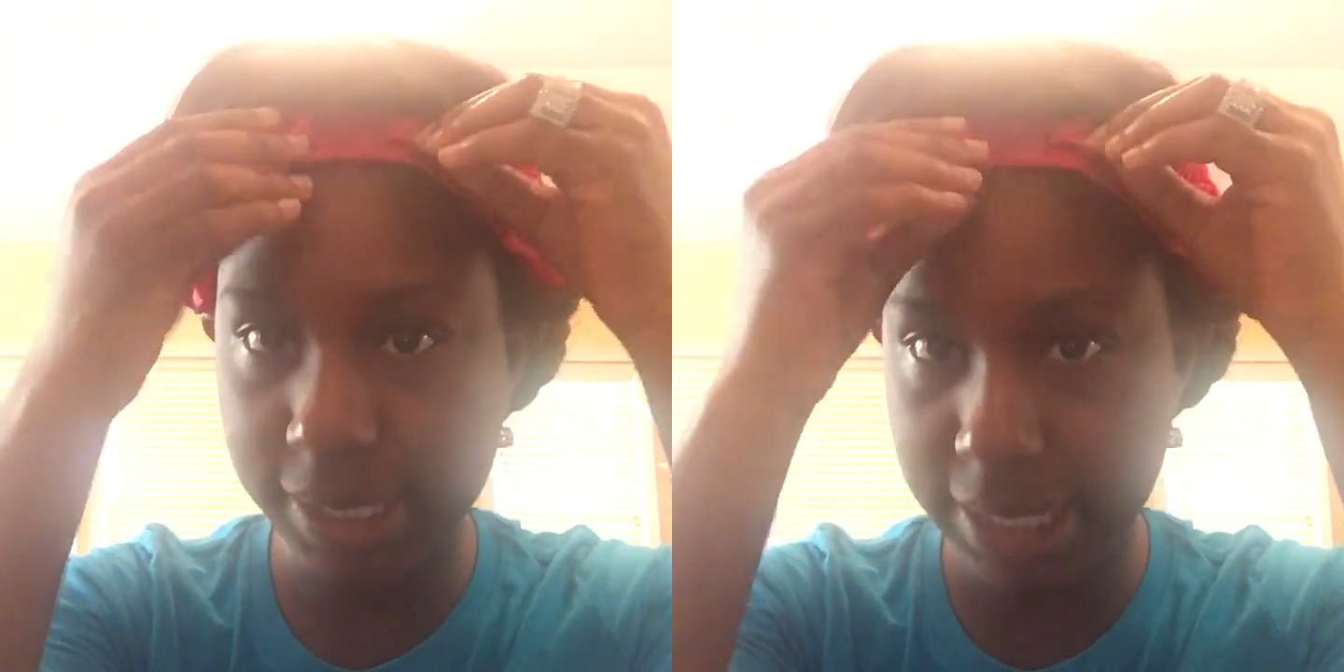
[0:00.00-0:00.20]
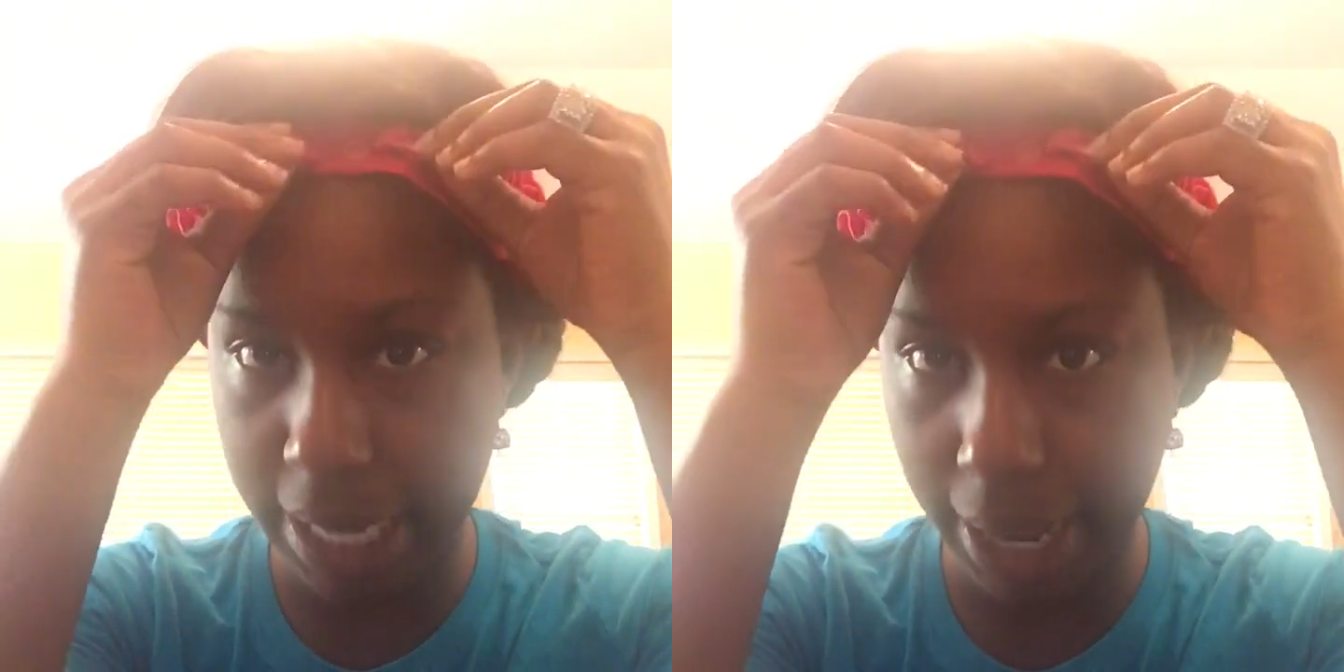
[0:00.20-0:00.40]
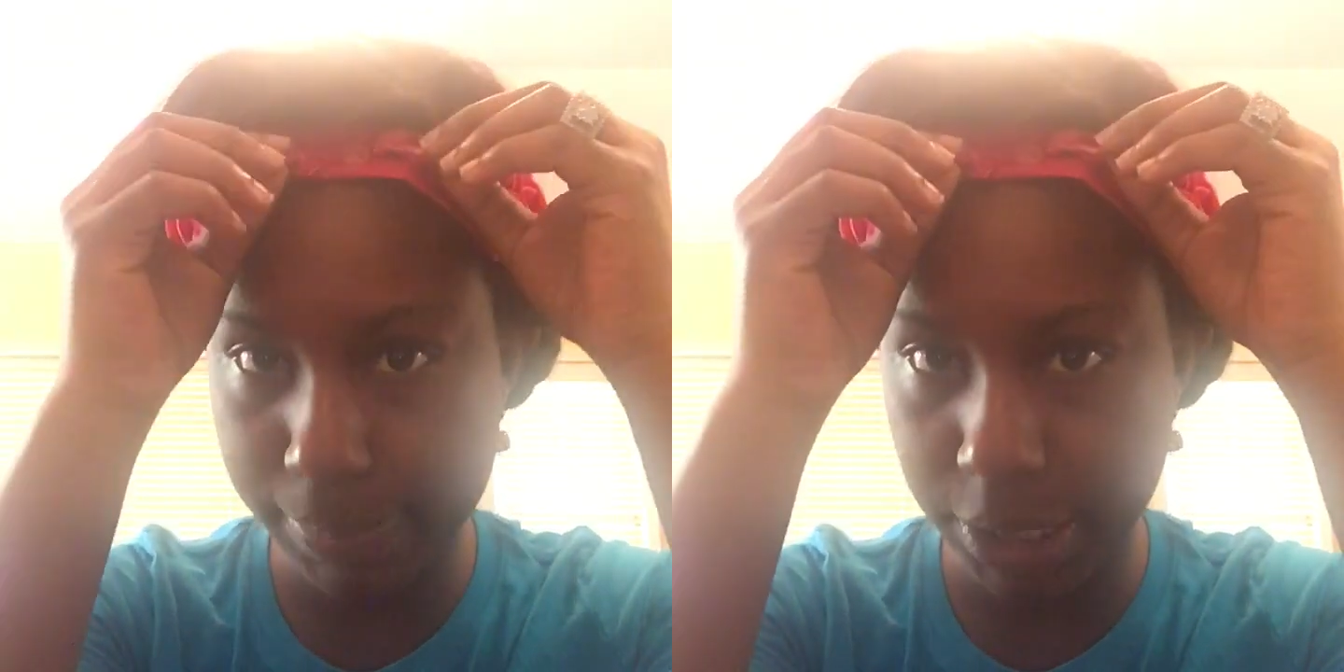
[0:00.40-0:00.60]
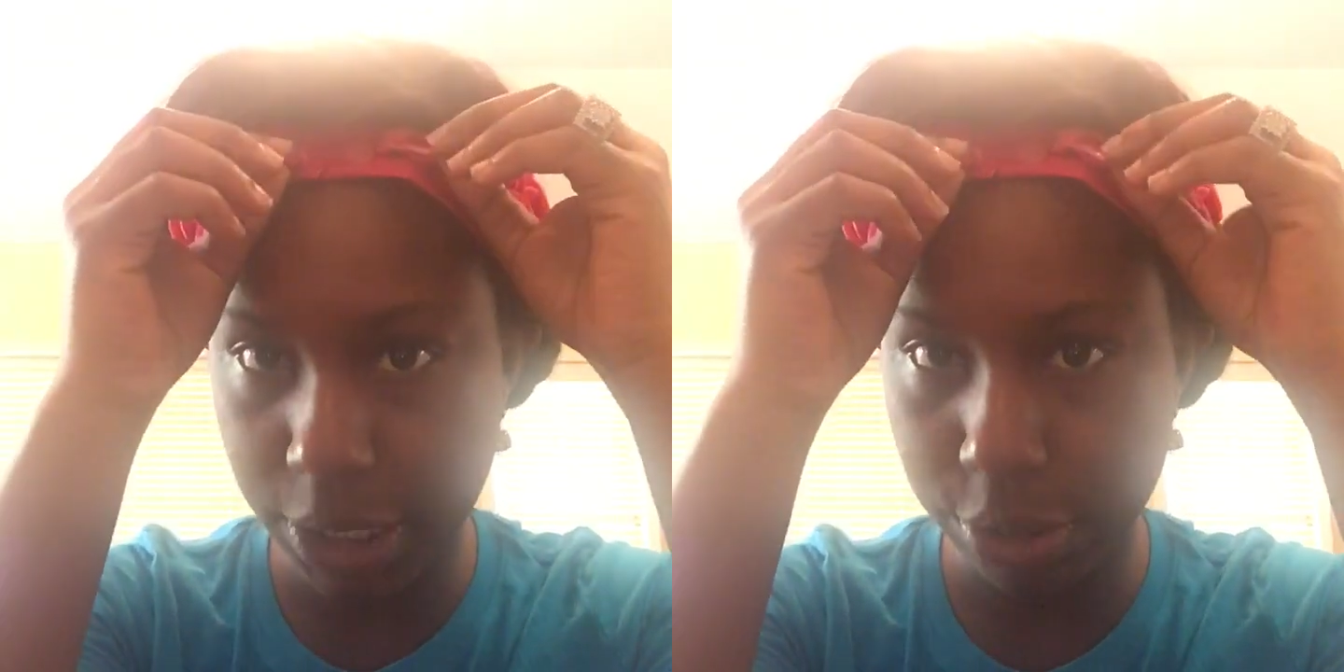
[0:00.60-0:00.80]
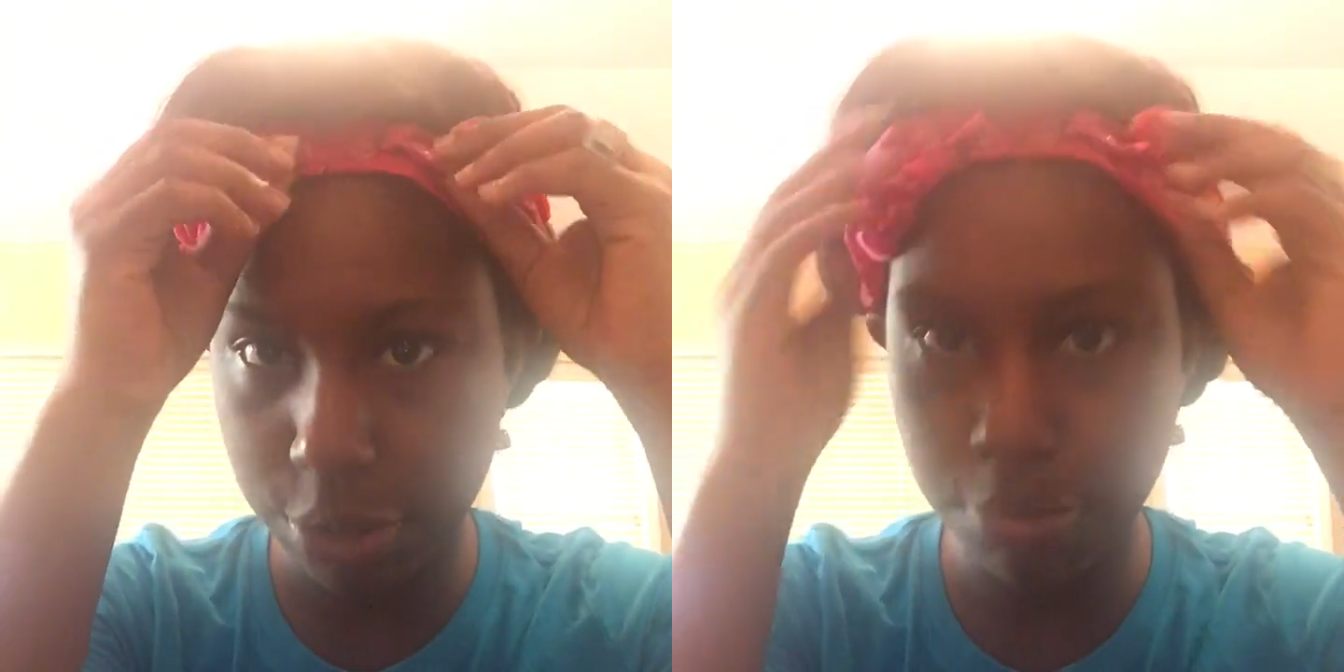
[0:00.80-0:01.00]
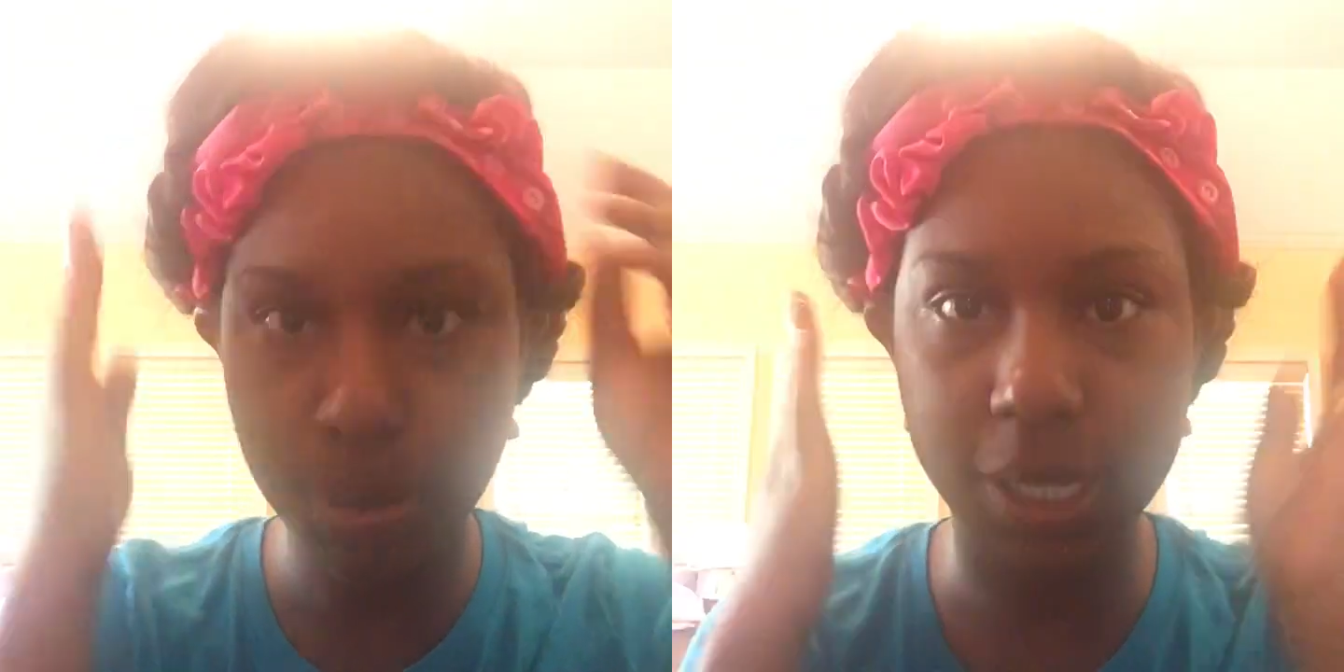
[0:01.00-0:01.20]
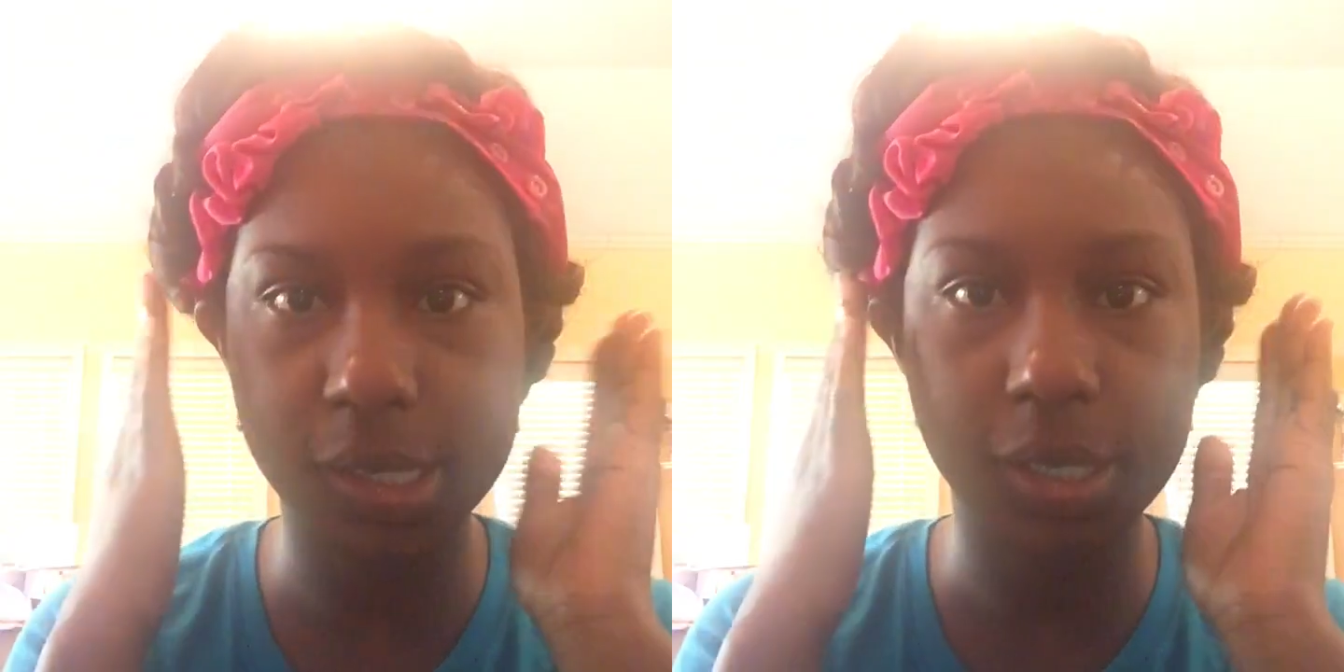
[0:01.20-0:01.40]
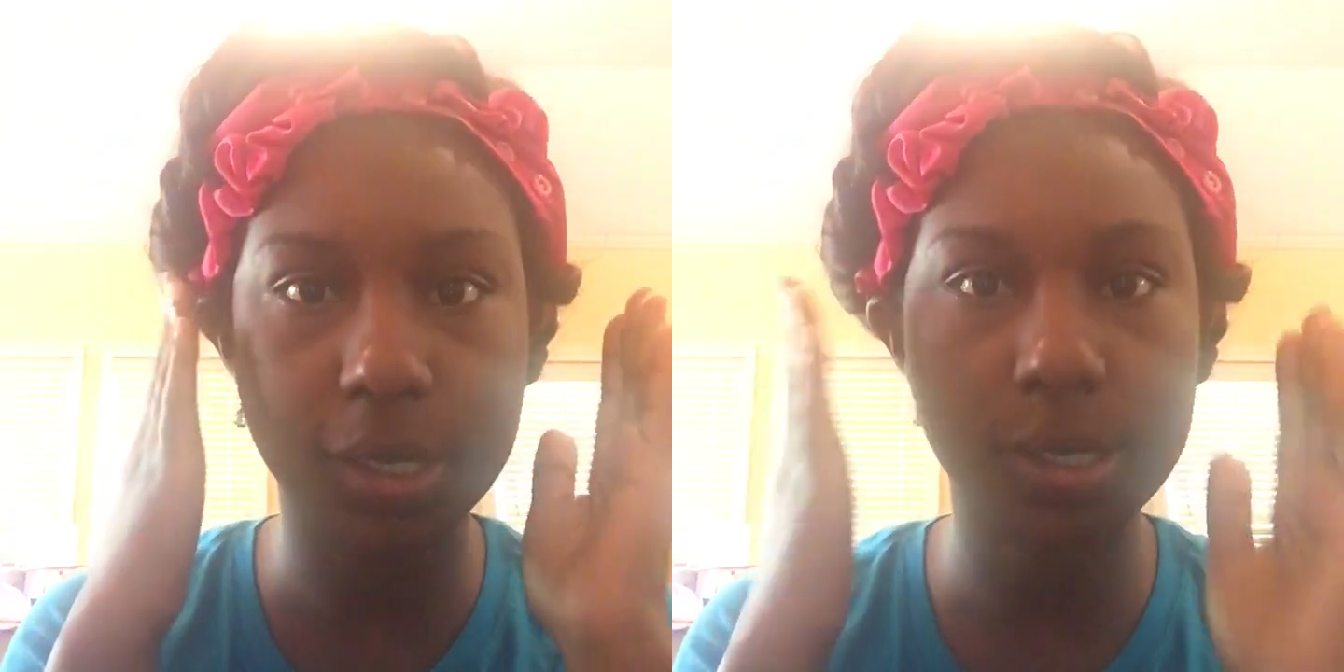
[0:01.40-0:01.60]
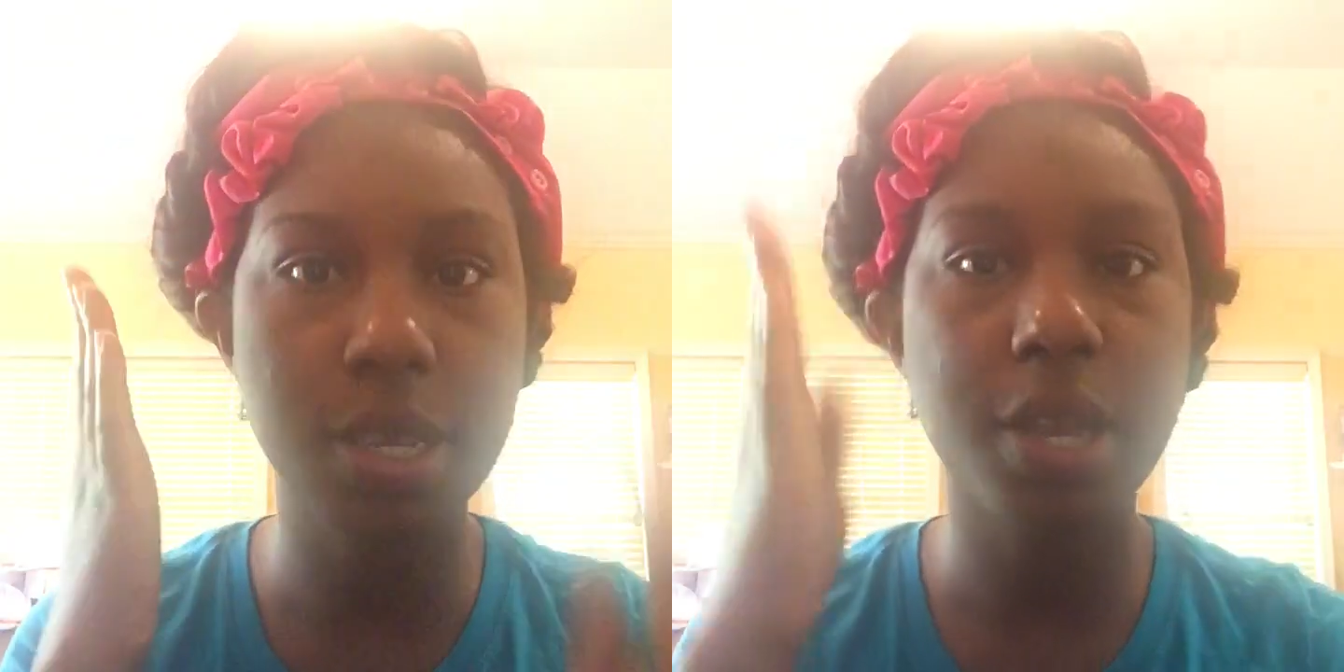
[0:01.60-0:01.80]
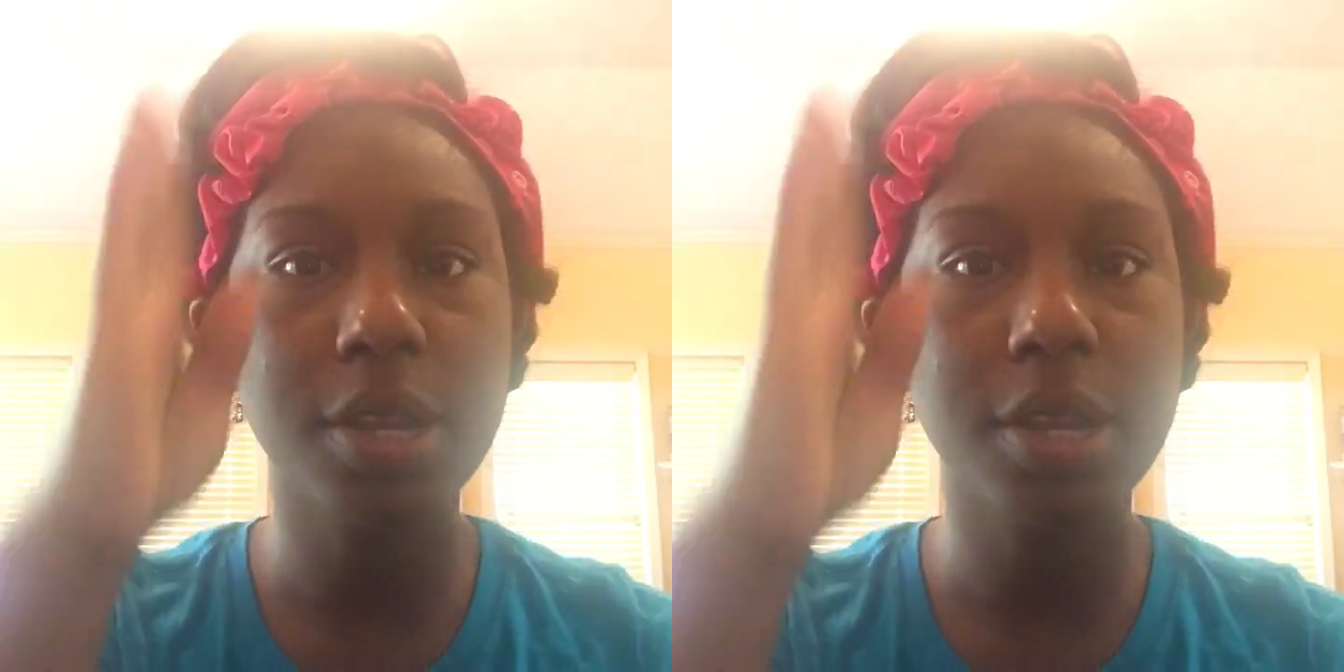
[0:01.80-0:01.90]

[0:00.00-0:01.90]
snaps in two places.